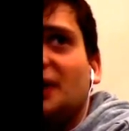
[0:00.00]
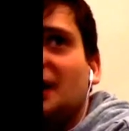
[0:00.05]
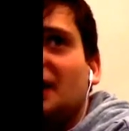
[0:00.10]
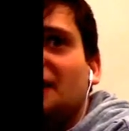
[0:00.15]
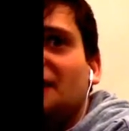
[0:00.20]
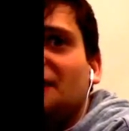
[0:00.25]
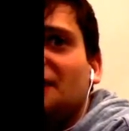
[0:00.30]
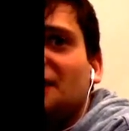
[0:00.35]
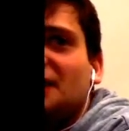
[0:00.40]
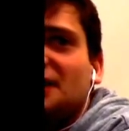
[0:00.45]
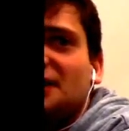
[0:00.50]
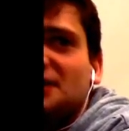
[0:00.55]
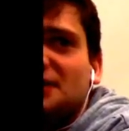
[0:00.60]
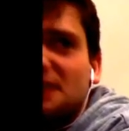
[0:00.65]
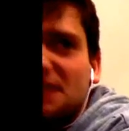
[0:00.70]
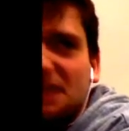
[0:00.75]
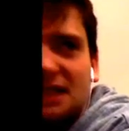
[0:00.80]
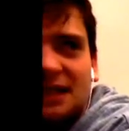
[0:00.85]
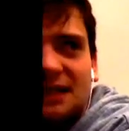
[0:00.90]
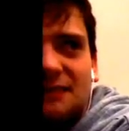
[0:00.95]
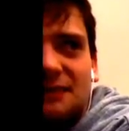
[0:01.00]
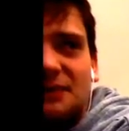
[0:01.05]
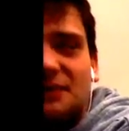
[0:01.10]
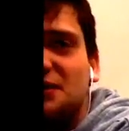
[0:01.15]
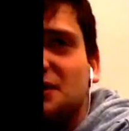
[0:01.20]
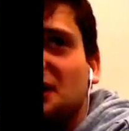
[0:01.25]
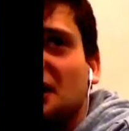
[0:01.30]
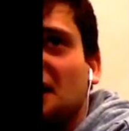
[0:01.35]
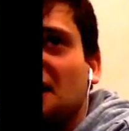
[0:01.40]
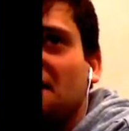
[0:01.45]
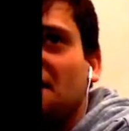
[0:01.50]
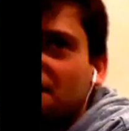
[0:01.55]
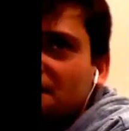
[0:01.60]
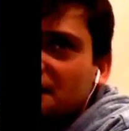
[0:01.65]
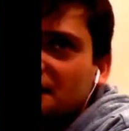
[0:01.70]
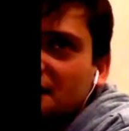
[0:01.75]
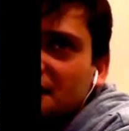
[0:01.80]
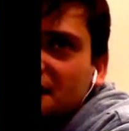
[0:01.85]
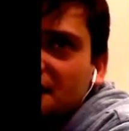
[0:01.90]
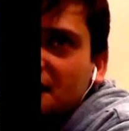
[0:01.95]
in for either team. It was like
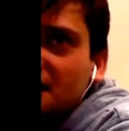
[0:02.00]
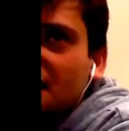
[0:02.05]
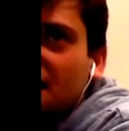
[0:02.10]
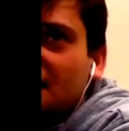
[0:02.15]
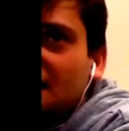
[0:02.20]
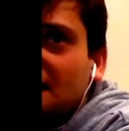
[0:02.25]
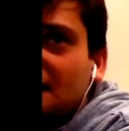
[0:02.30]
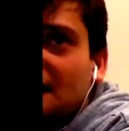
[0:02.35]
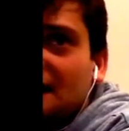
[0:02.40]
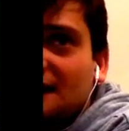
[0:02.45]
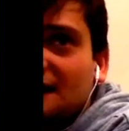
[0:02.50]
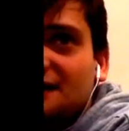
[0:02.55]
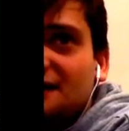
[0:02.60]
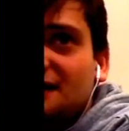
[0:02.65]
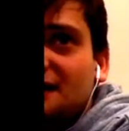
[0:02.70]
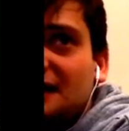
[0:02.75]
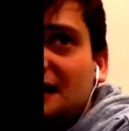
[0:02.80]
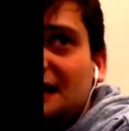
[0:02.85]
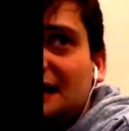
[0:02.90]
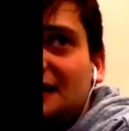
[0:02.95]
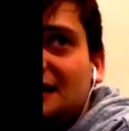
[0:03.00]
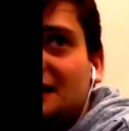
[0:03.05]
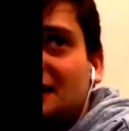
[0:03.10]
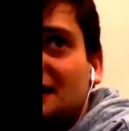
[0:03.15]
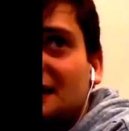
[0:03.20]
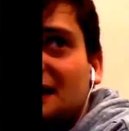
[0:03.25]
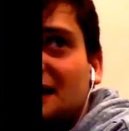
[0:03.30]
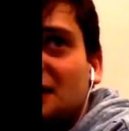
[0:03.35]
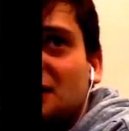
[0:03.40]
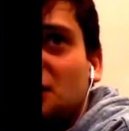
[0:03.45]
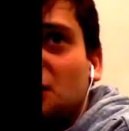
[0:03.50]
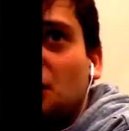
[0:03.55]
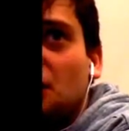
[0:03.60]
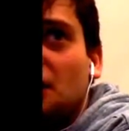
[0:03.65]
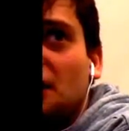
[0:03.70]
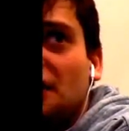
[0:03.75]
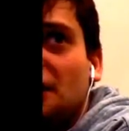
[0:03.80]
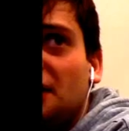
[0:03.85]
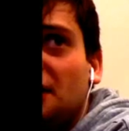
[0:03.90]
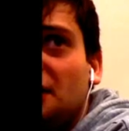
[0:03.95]
a 19 to
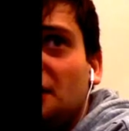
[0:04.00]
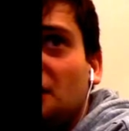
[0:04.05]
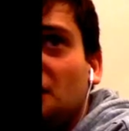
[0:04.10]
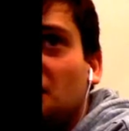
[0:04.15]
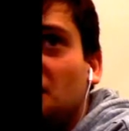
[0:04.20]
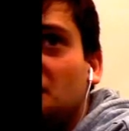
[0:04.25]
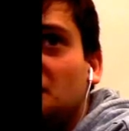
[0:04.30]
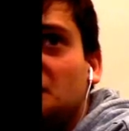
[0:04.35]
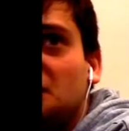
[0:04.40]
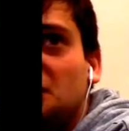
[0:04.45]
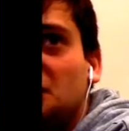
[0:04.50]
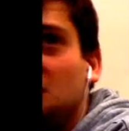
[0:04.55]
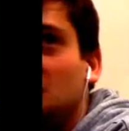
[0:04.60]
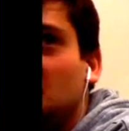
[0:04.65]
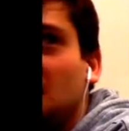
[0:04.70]
22